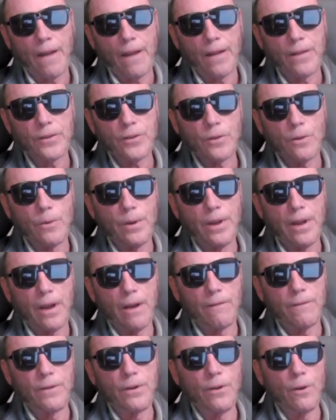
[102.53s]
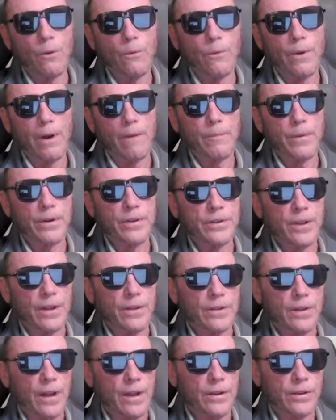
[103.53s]
And so we have no
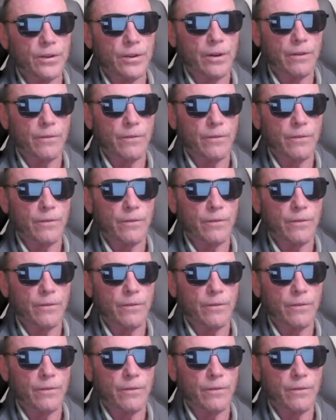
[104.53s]
representation